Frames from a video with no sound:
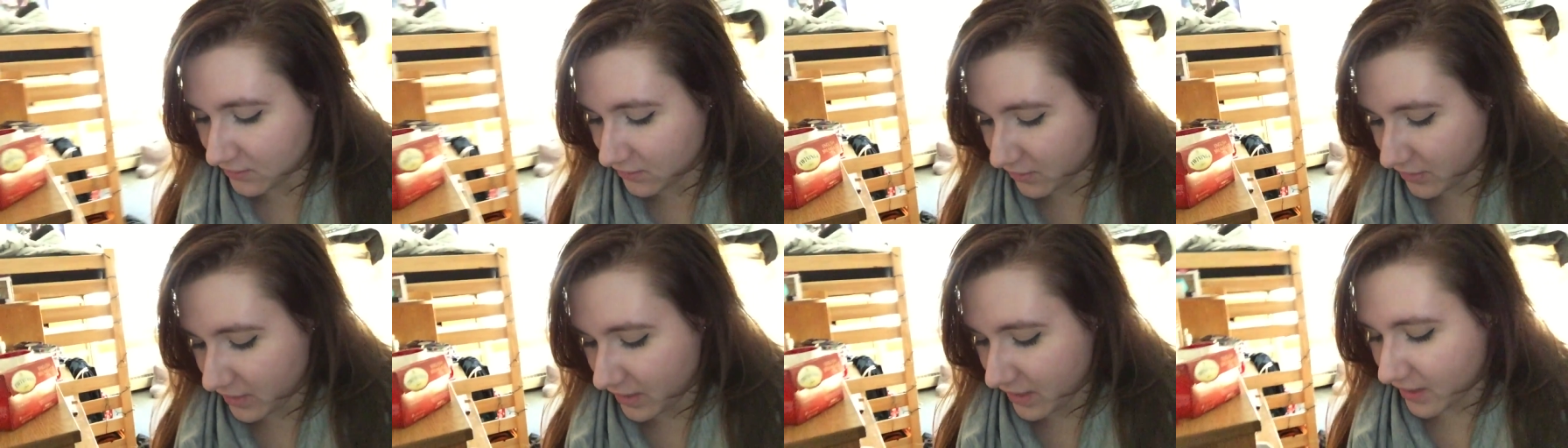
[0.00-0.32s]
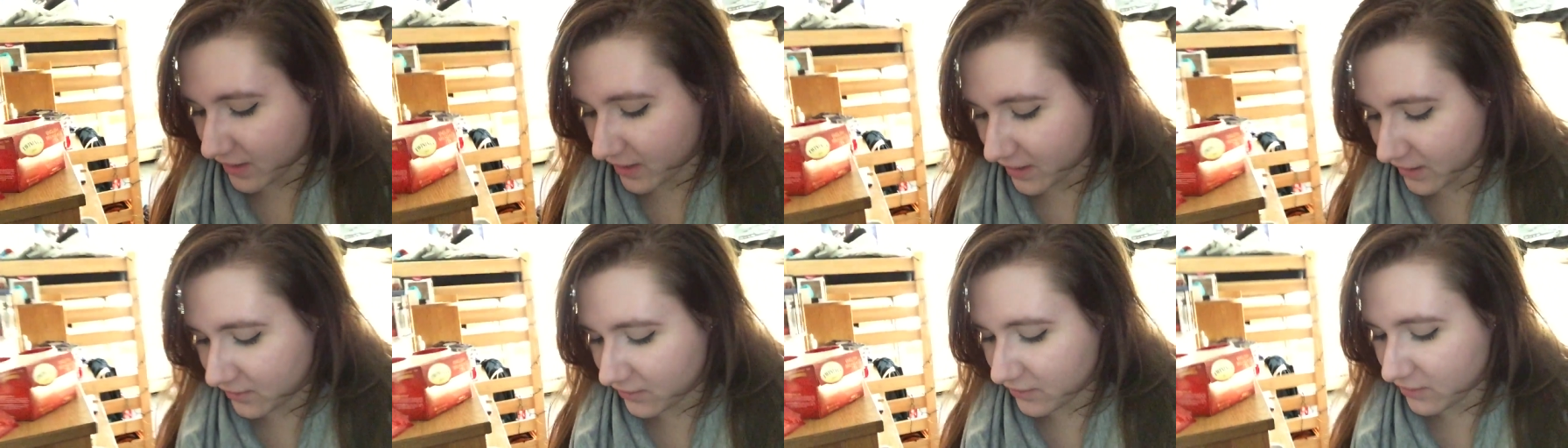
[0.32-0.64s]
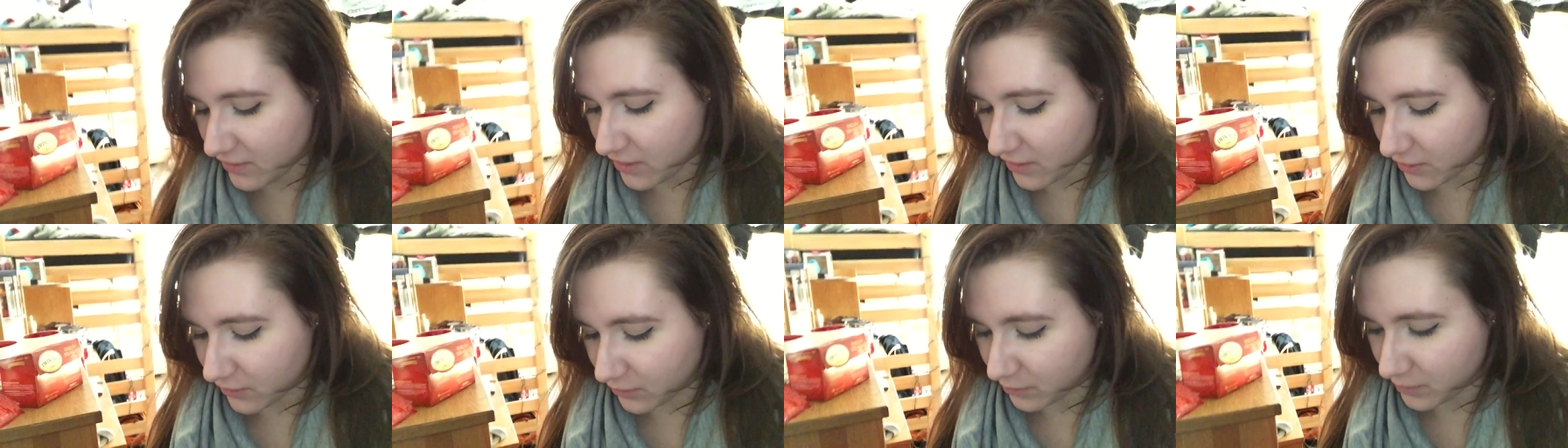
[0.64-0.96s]
So yeah, I don't
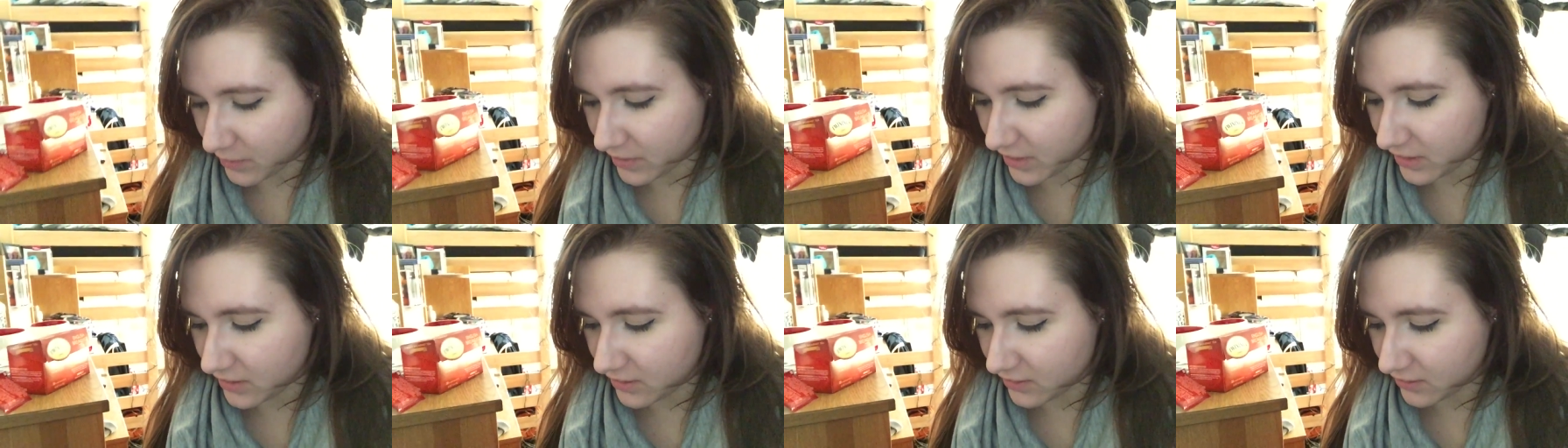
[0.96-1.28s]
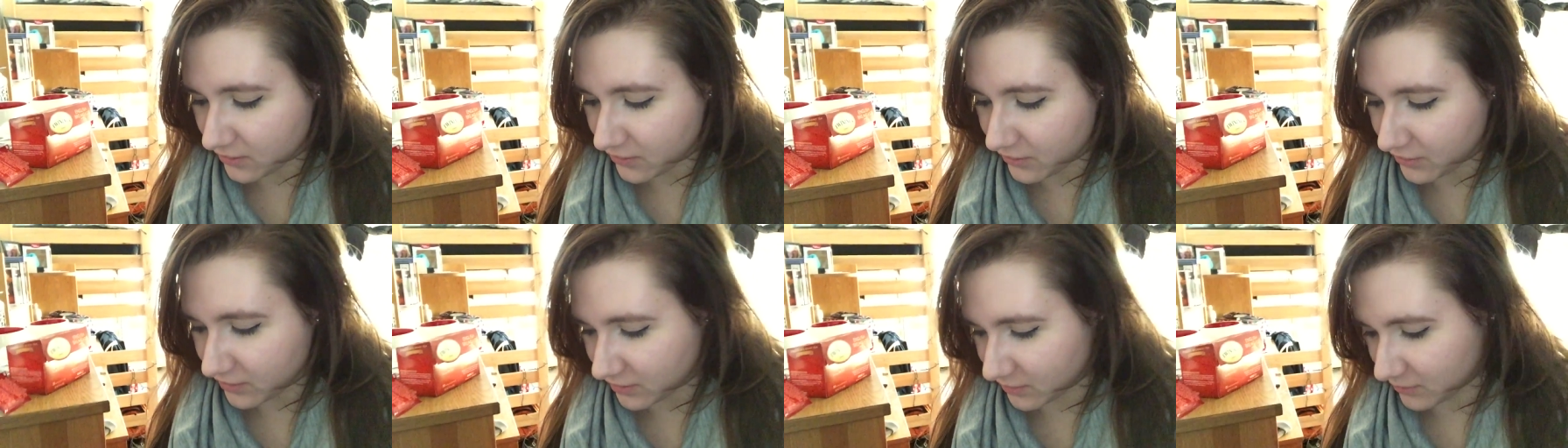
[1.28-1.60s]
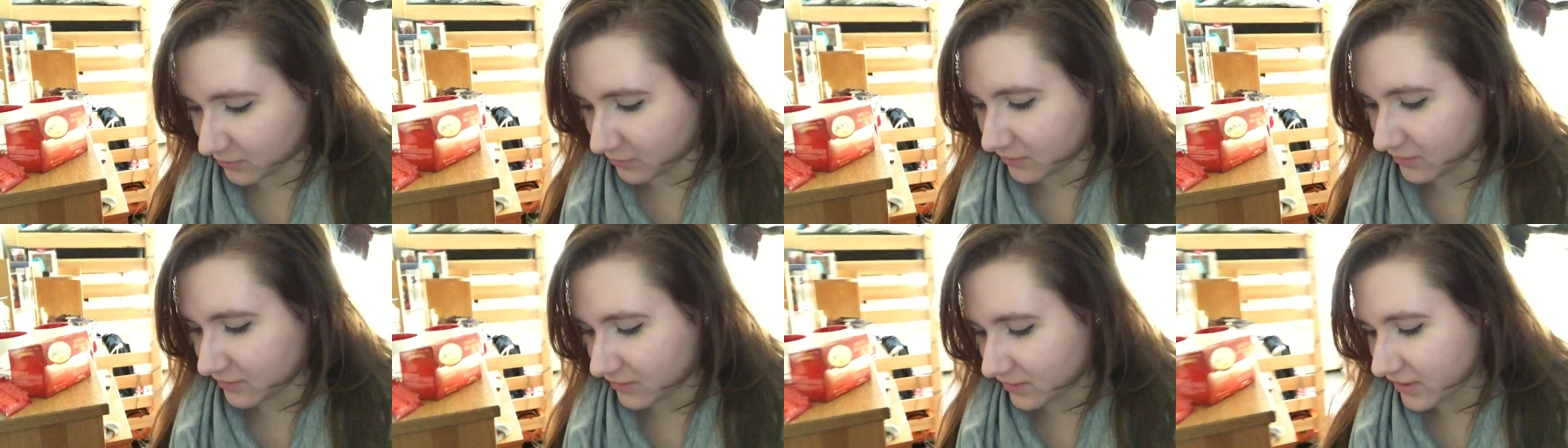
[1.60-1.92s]
know. What
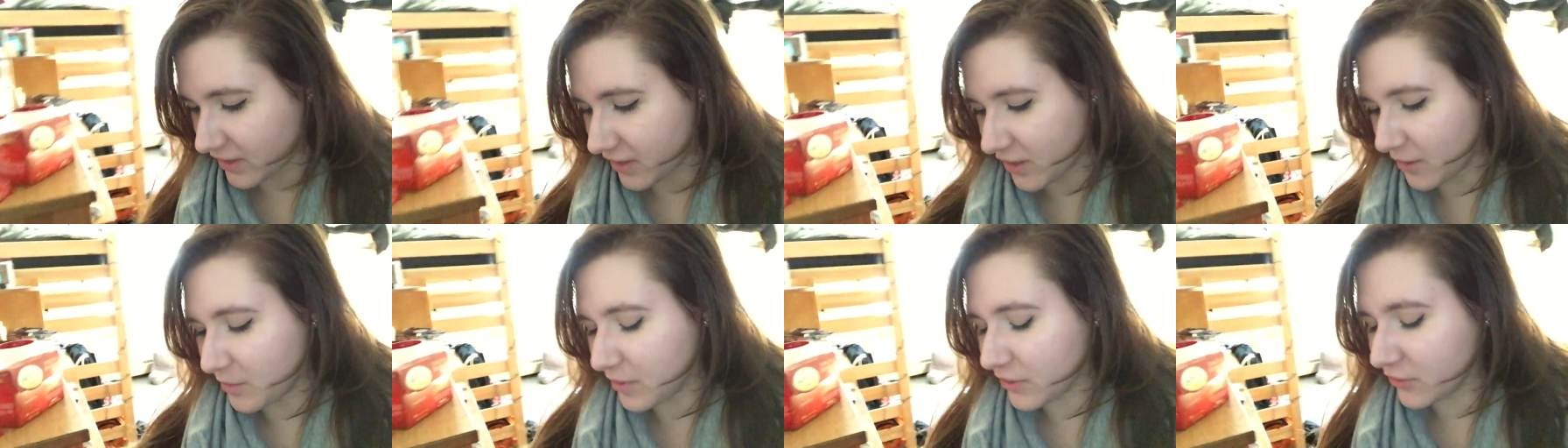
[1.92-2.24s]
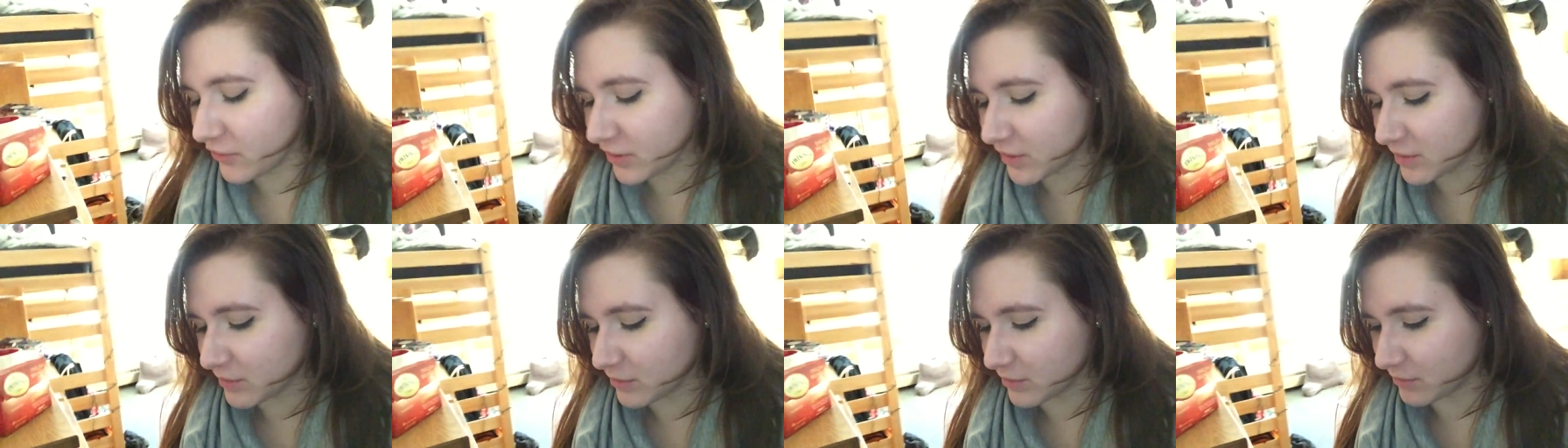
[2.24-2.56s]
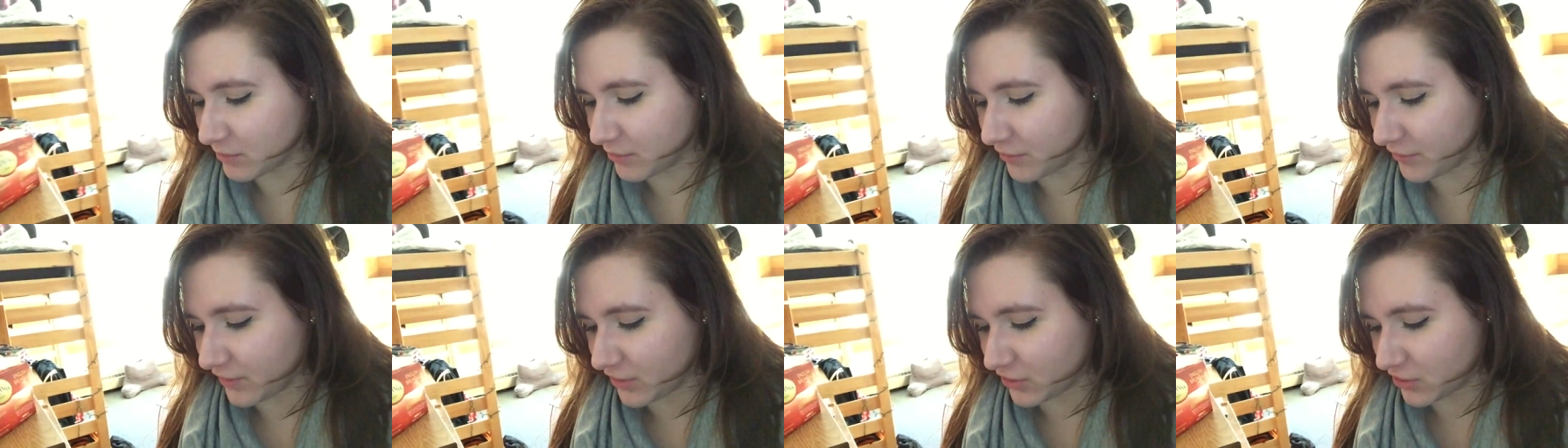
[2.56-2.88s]
Christmas Sarah, what
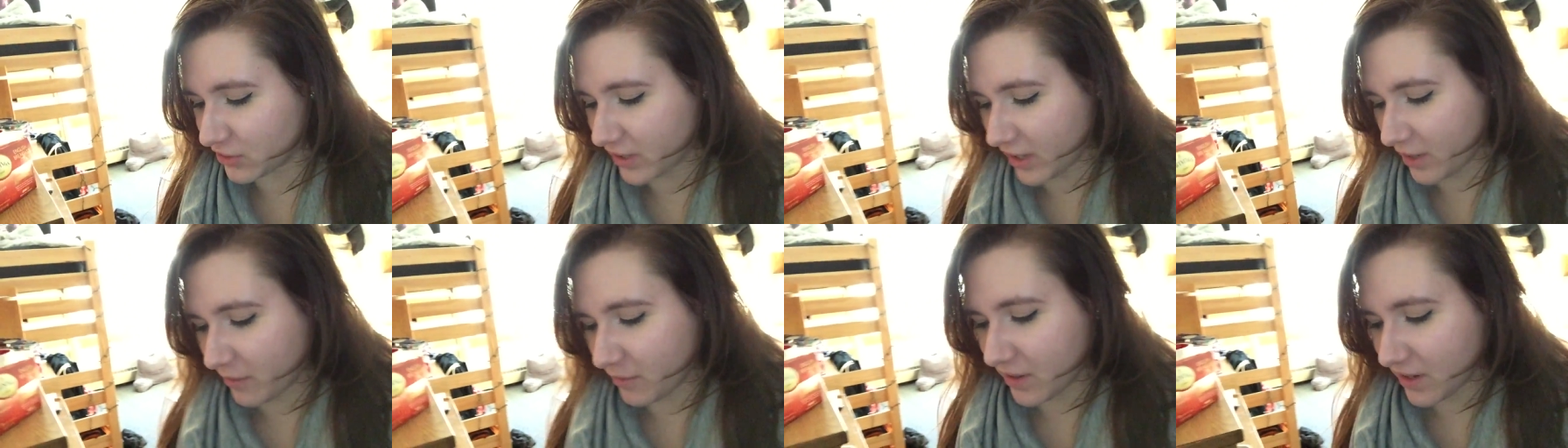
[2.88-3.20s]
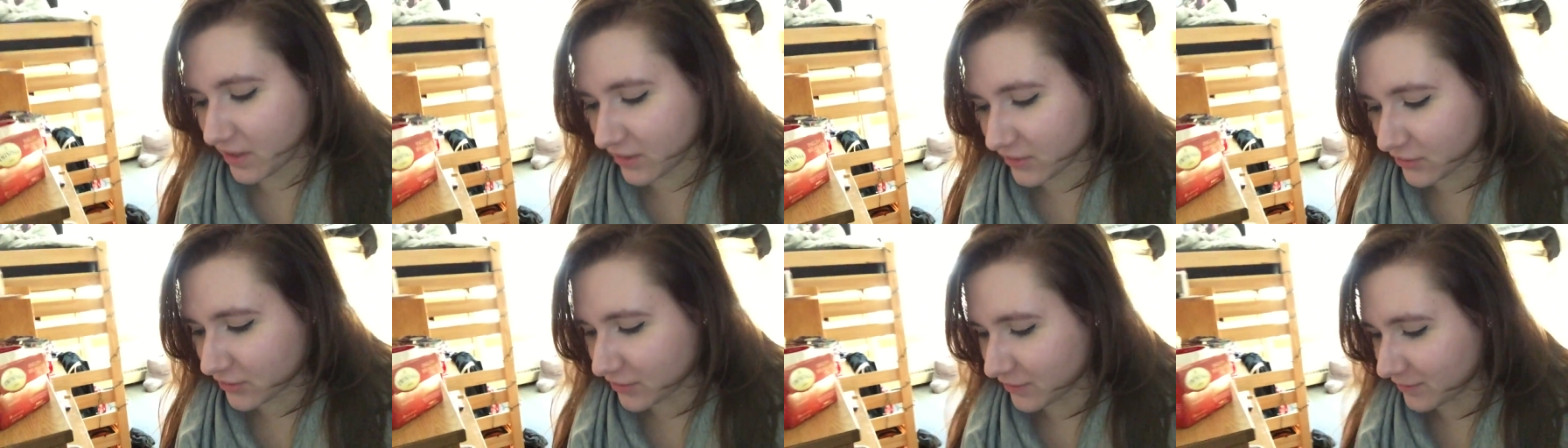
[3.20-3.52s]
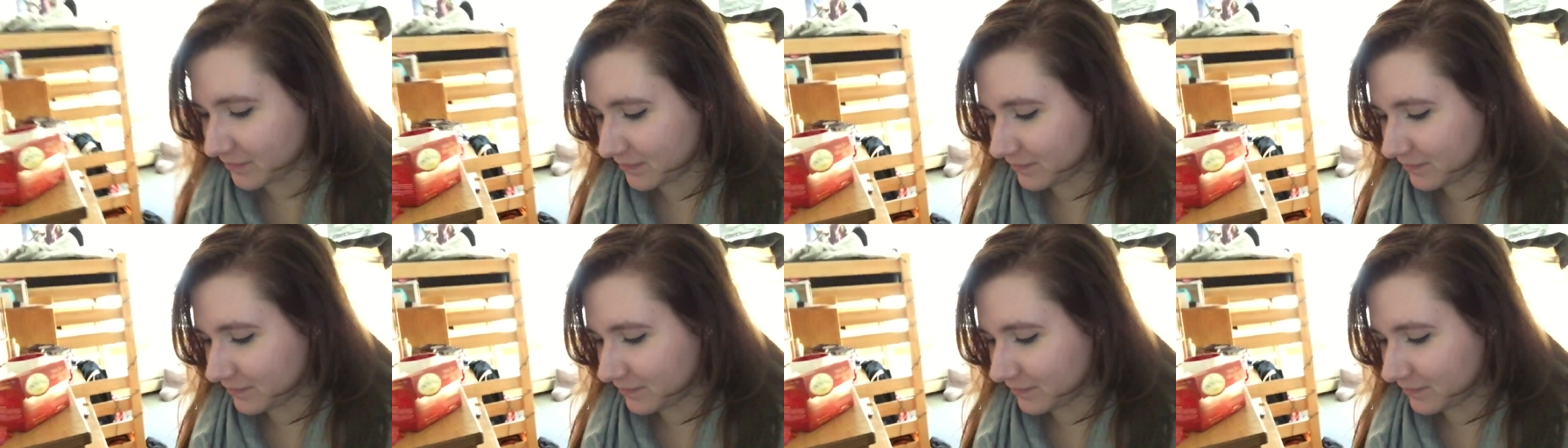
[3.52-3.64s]
Christmas movie should I watch?